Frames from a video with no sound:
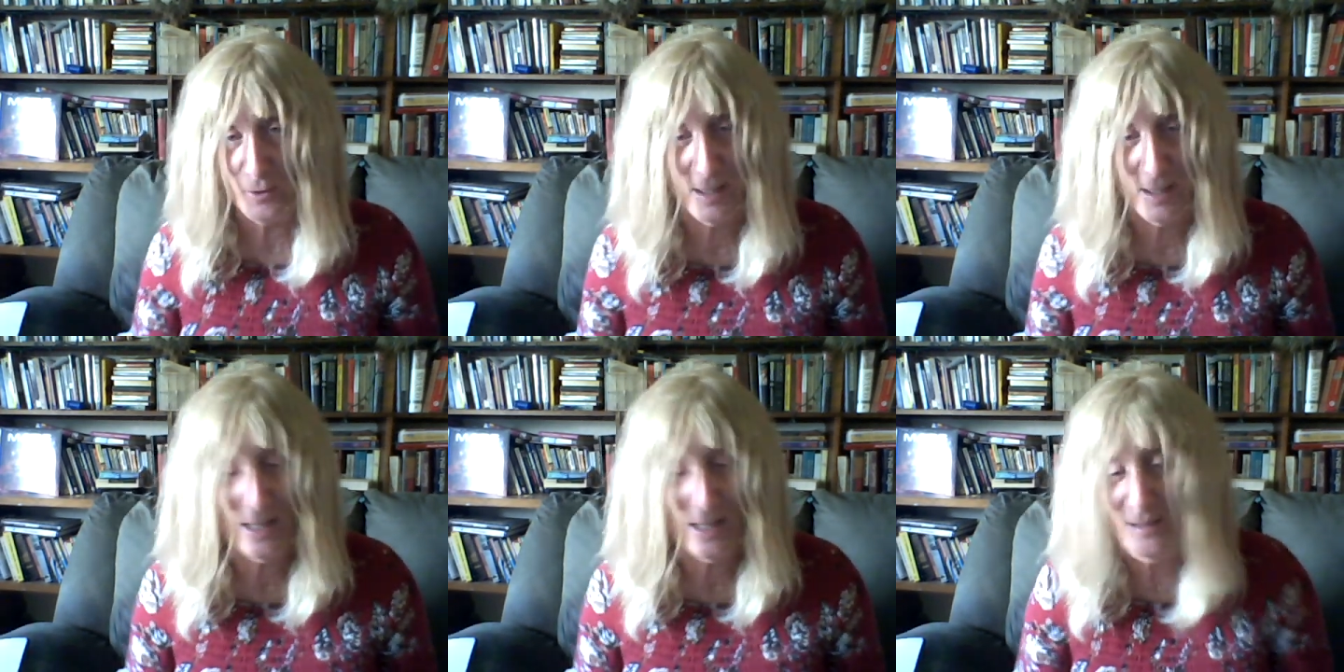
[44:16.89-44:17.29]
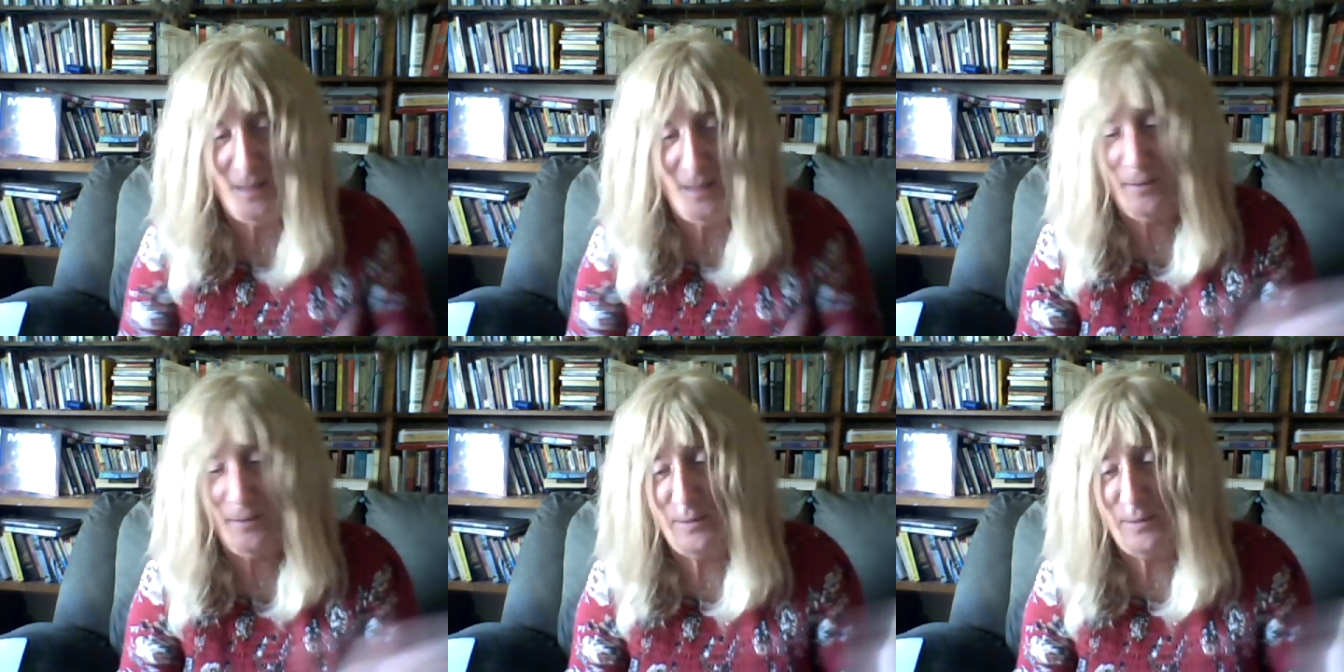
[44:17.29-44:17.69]
I, I,
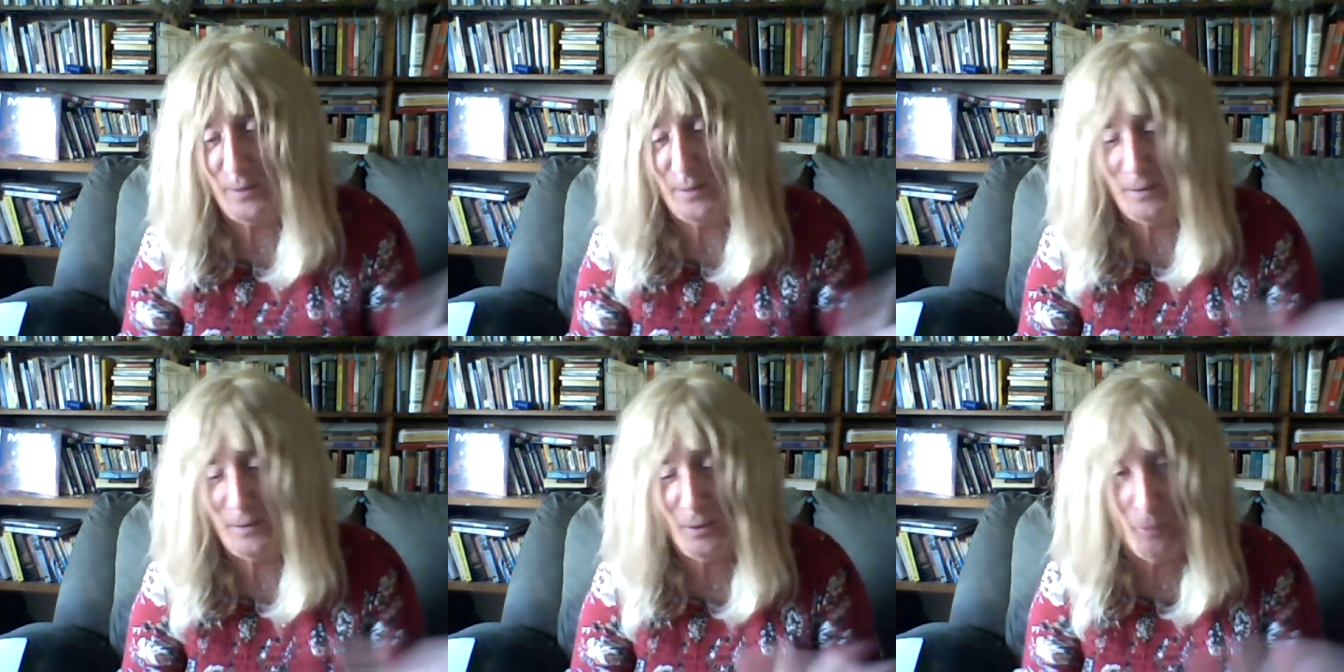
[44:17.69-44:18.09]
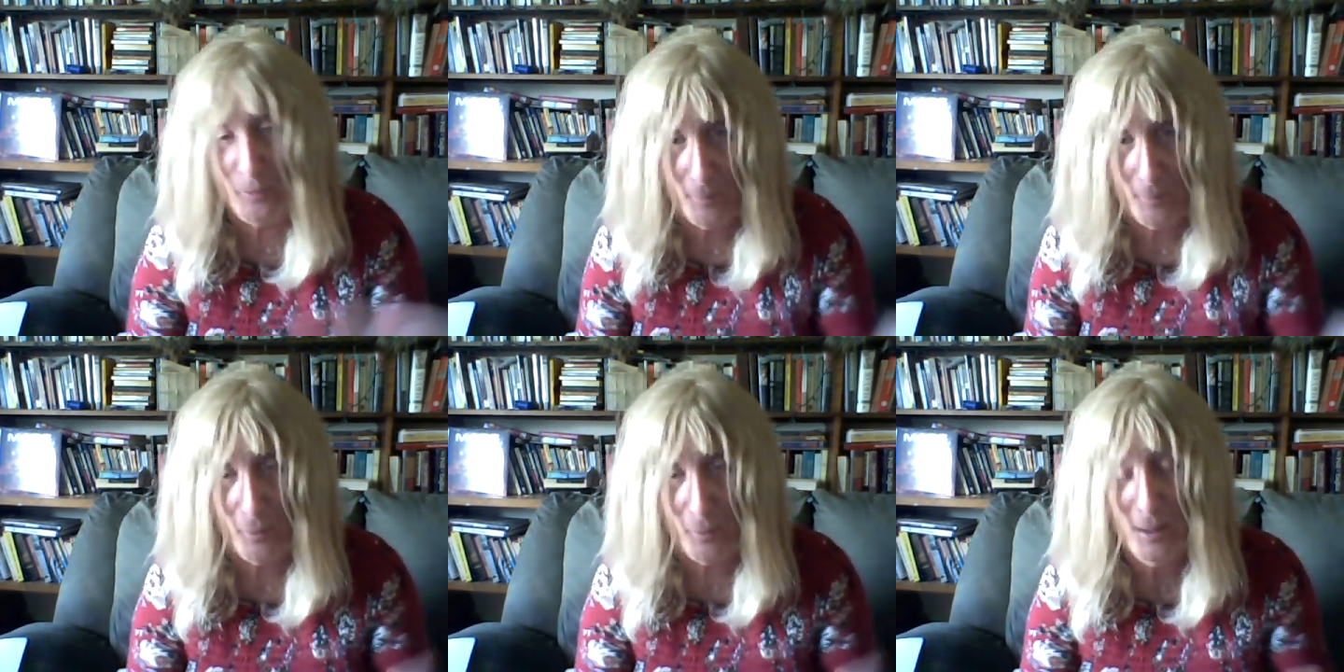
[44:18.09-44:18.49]
I don't remember
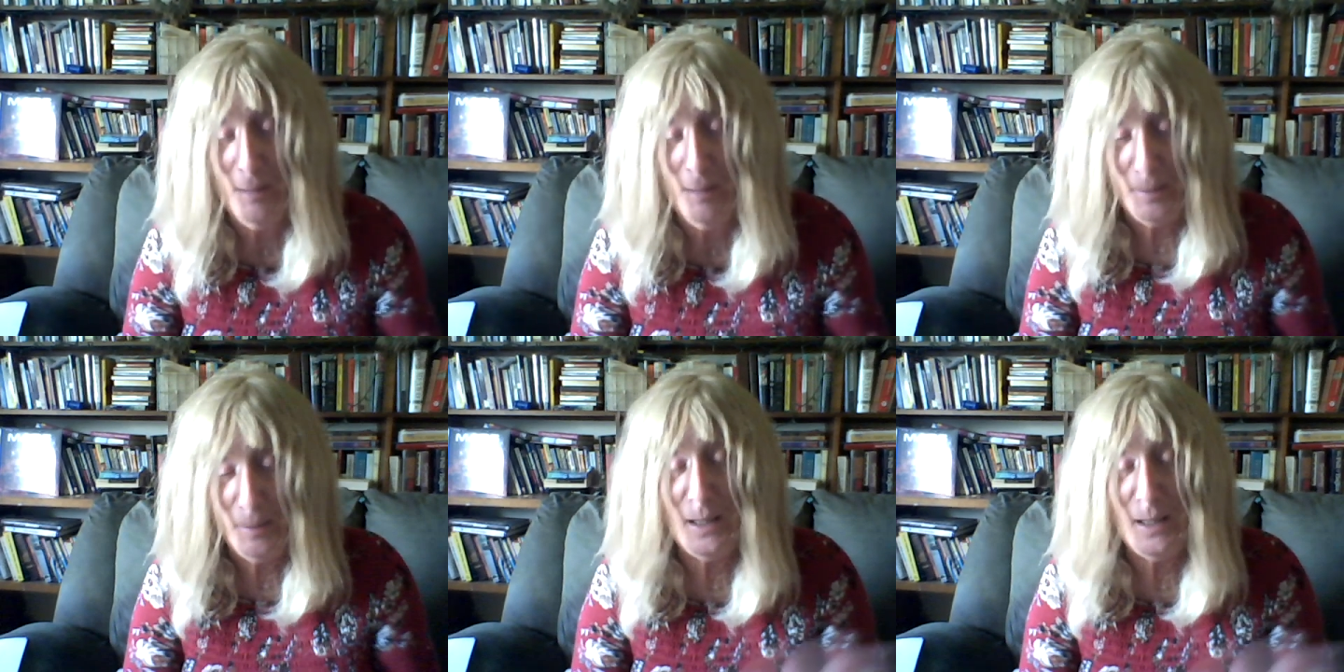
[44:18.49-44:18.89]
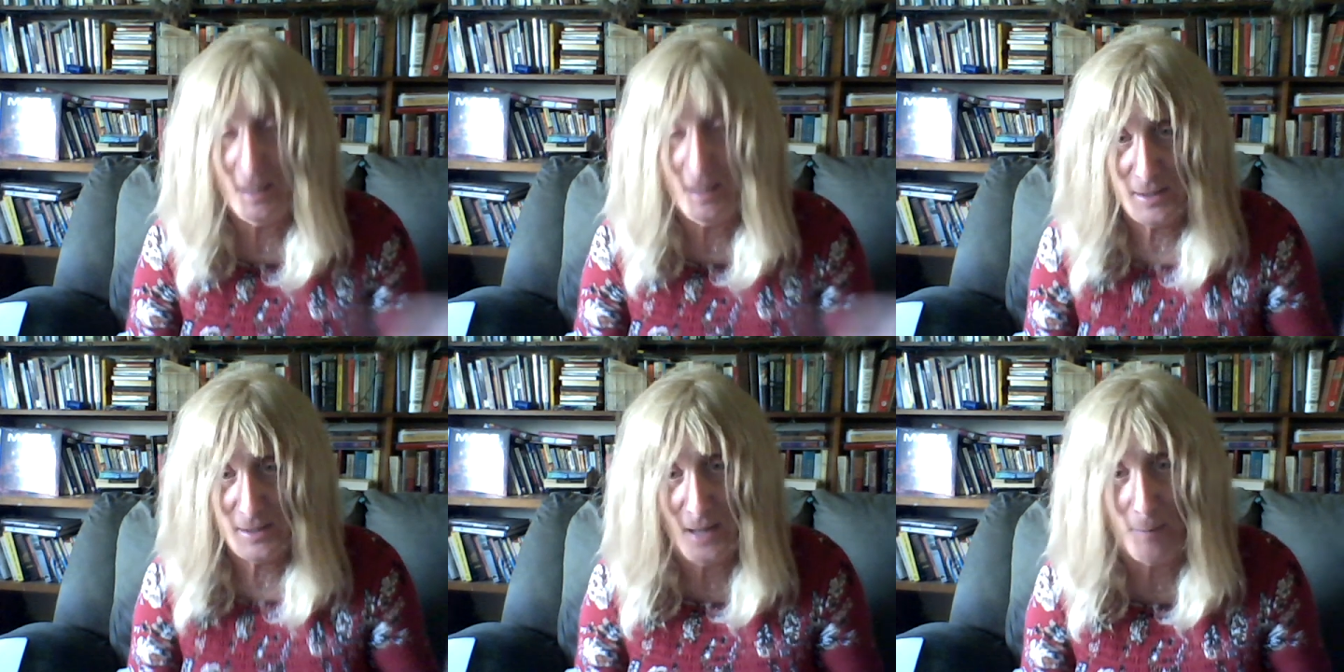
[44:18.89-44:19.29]
what, but I kind of stopped